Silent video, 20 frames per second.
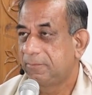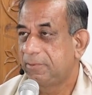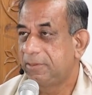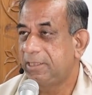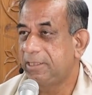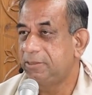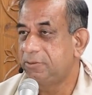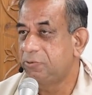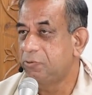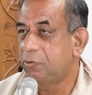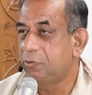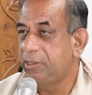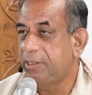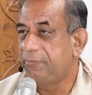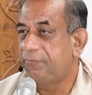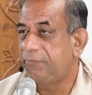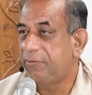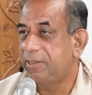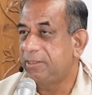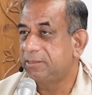There is no
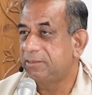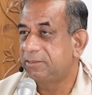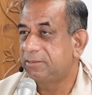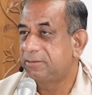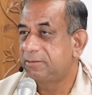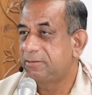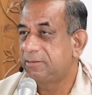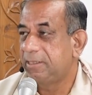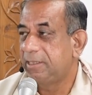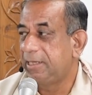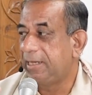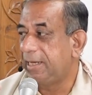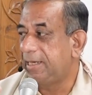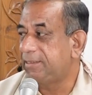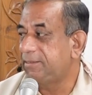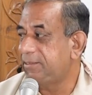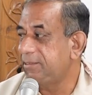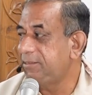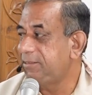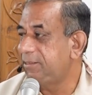difference
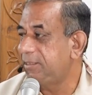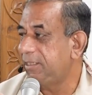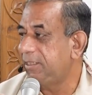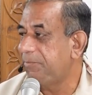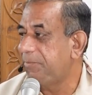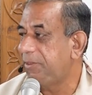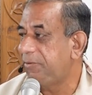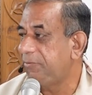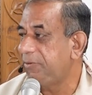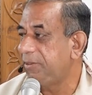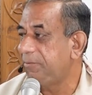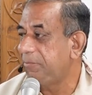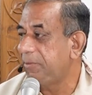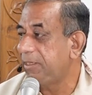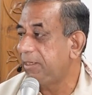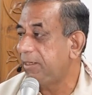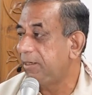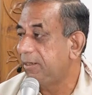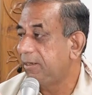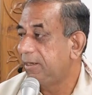essentially between
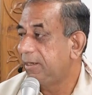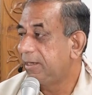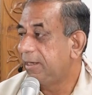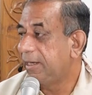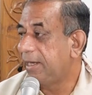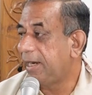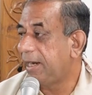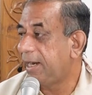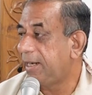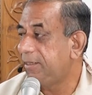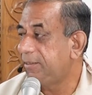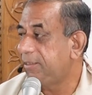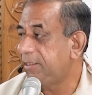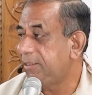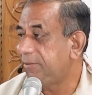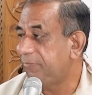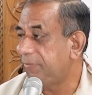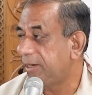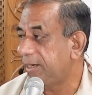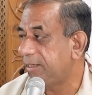me and the
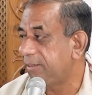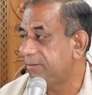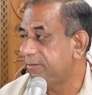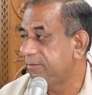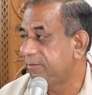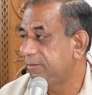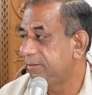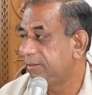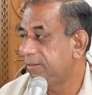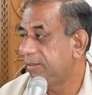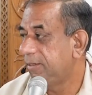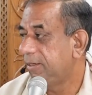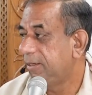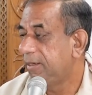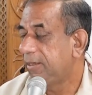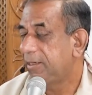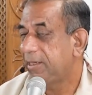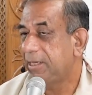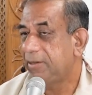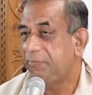divine.
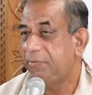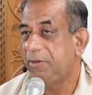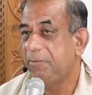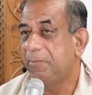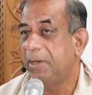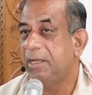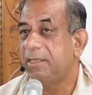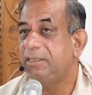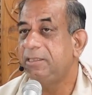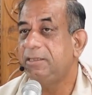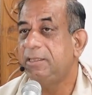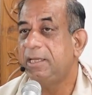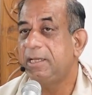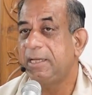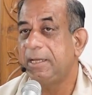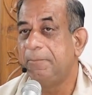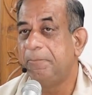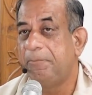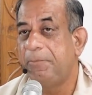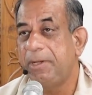Can we imagine
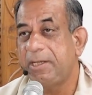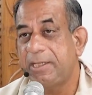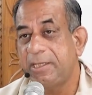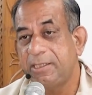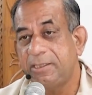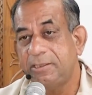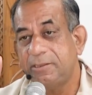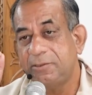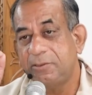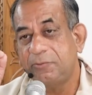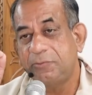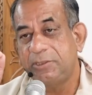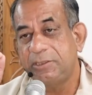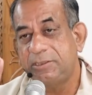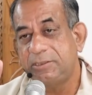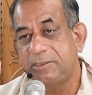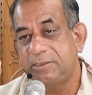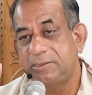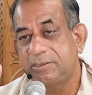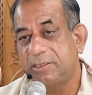the implications of
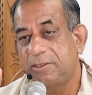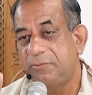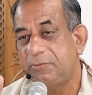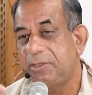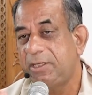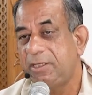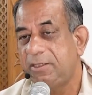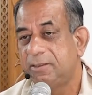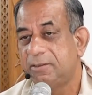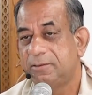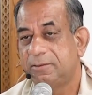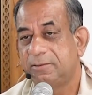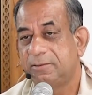this discovery?